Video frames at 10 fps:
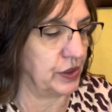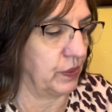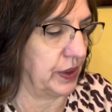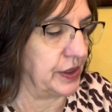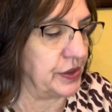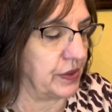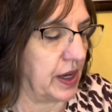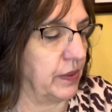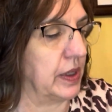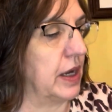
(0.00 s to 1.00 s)
want to do that
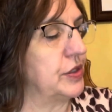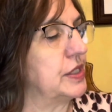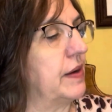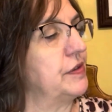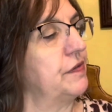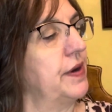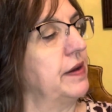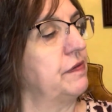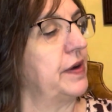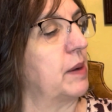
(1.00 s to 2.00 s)
one. I'll just have to
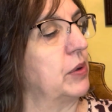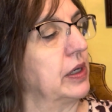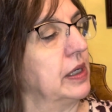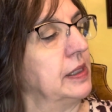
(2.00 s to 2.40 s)
find fabric.